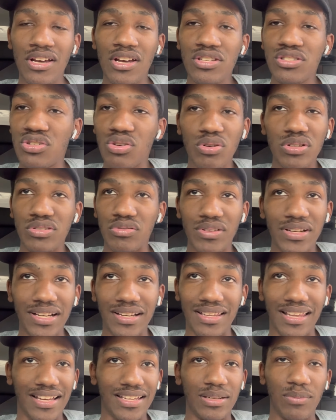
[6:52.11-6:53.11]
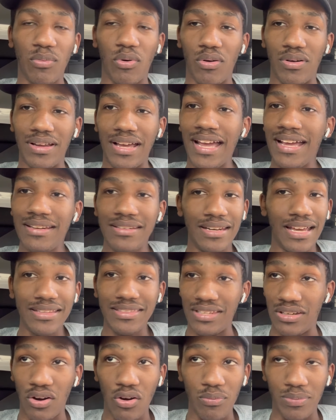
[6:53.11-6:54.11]
Two or three o'clock in the morning, ain't
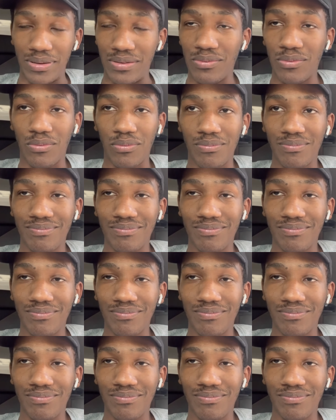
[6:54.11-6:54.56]
nothing open